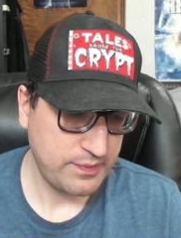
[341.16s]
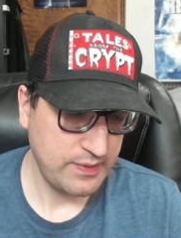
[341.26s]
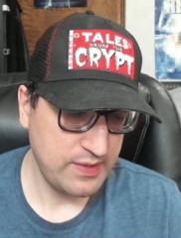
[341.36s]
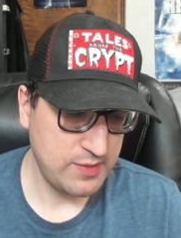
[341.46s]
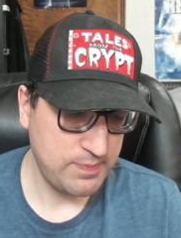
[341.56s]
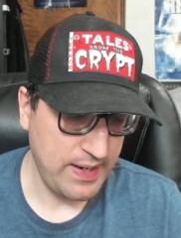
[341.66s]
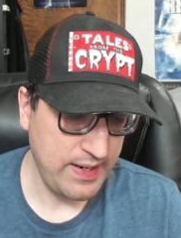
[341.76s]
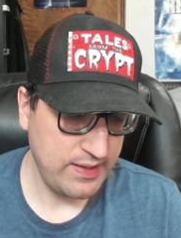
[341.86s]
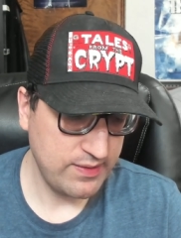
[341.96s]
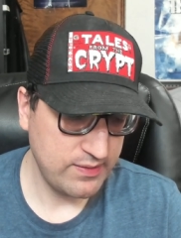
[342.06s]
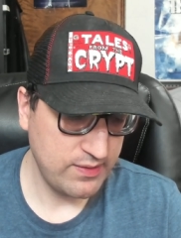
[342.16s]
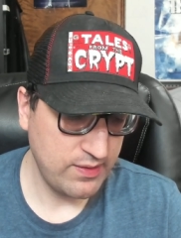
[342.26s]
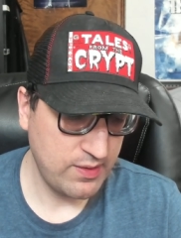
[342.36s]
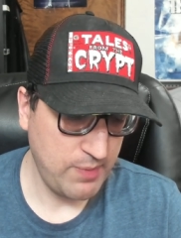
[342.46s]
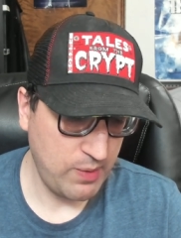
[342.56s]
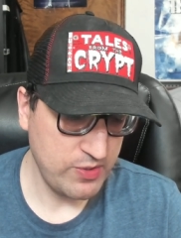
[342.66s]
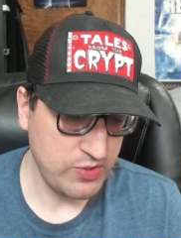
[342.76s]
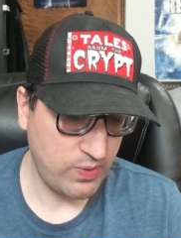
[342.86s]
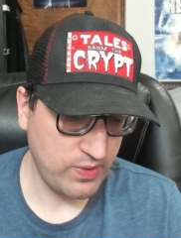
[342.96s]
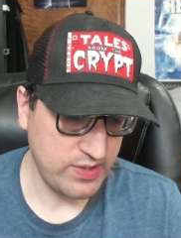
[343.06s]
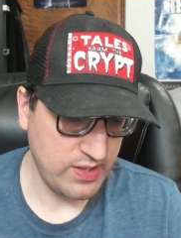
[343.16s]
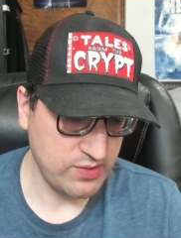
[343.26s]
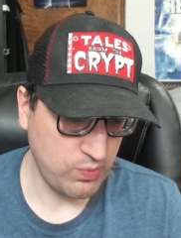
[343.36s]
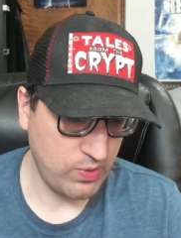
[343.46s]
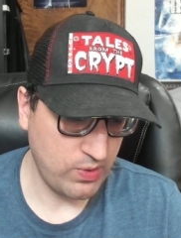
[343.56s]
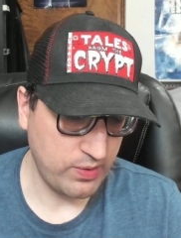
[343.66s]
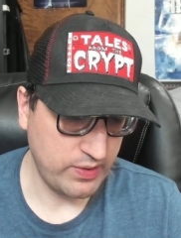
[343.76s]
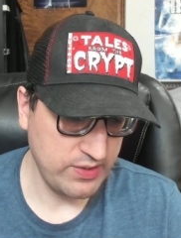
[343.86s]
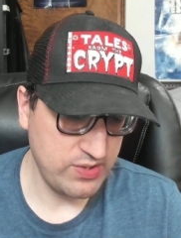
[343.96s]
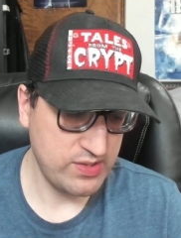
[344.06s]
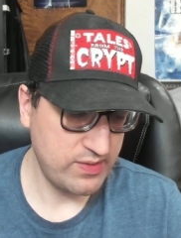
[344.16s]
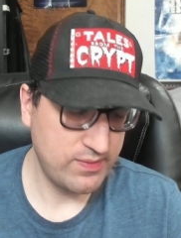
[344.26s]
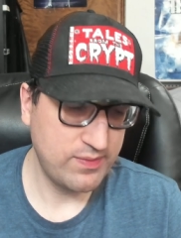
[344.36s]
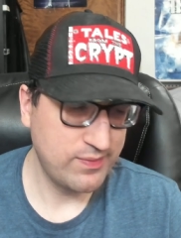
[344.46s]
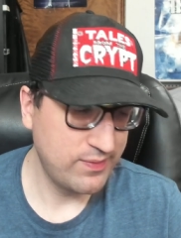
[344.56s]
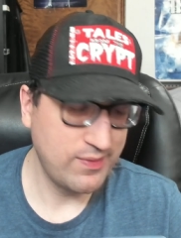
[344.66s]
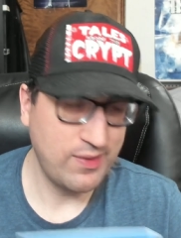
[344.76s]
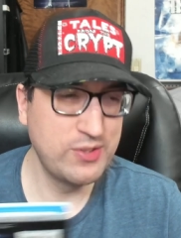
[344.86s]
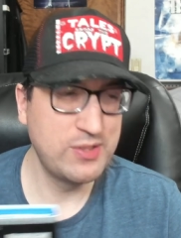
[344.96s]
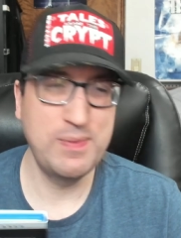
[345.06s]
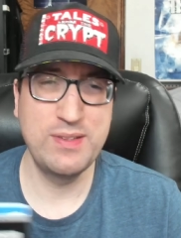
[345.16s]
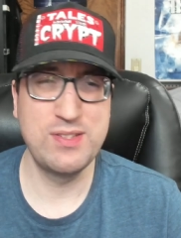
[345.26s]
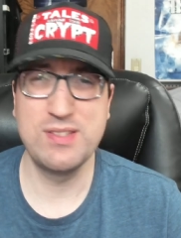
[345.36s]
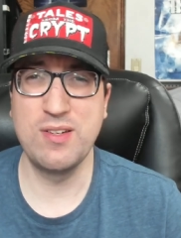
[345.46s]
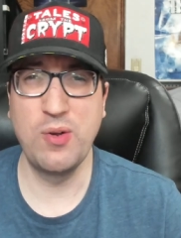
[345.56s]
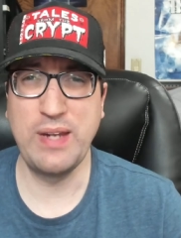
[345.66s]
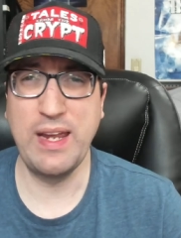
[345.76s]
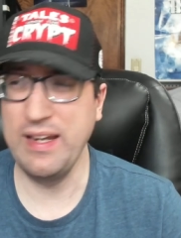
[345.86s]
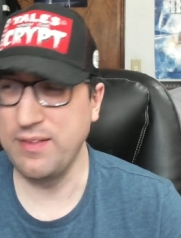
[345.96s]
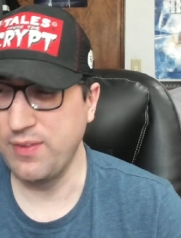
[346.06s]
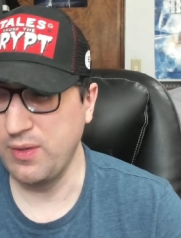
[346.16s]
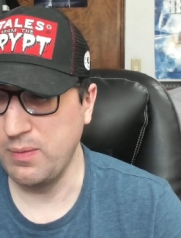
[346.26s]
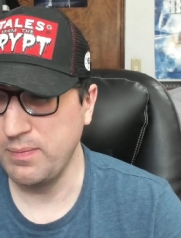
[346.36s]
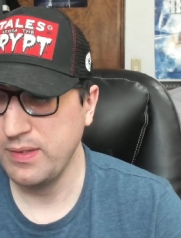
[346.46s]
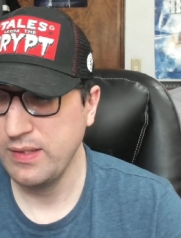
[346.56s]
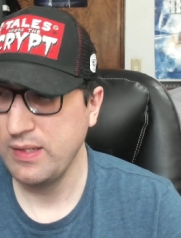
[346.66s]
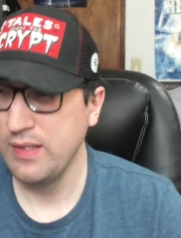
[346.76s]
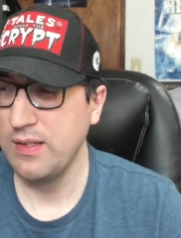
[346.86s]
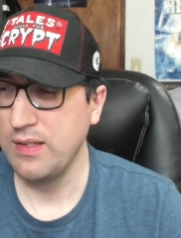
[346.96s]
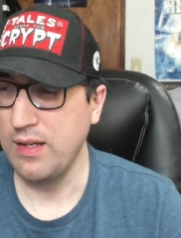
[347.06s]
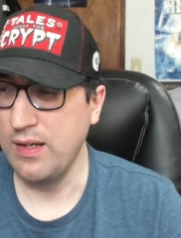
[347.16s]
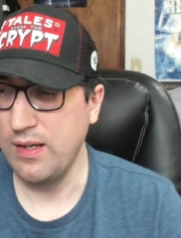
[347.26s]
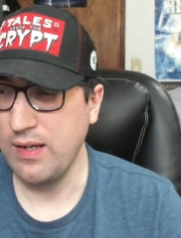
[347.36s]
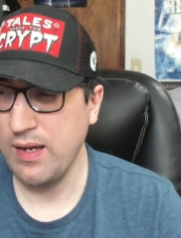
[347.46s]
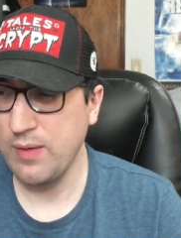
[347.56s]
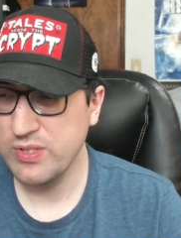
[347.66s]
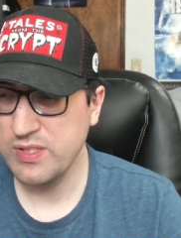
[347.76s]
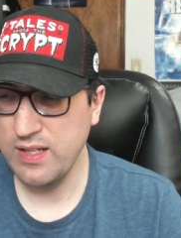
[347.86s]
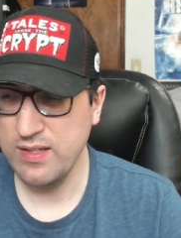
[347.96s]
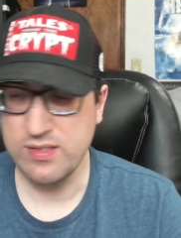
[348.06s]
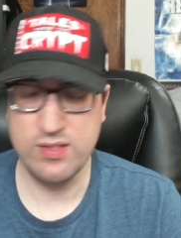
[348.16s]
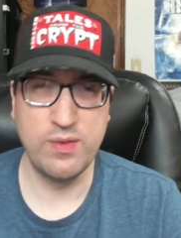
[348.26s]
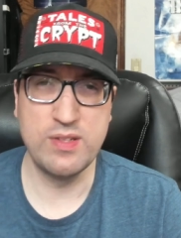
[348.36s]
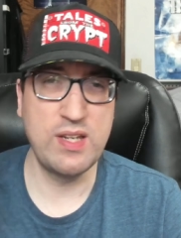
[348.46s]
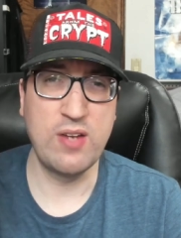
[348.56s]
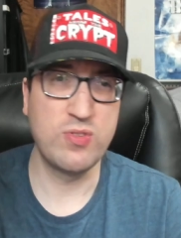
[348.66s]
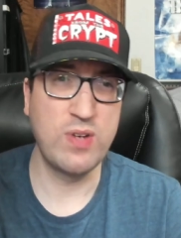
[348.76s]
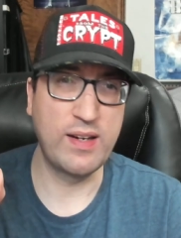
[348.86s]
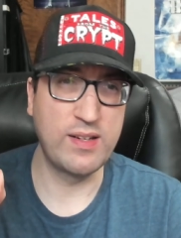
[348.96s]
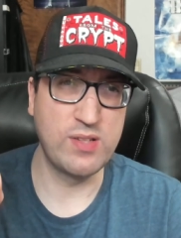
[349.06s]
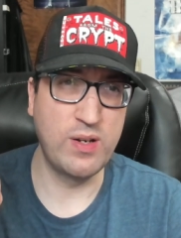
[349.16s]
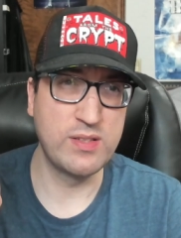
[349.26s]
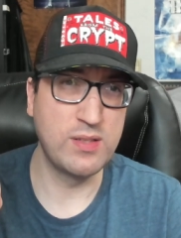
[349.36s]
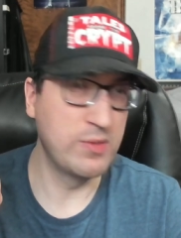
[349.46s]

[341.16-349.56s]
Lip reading: despite the moments where it does work, it just ultimately is just an okay film. I will say this though, the soundtrack is awesome.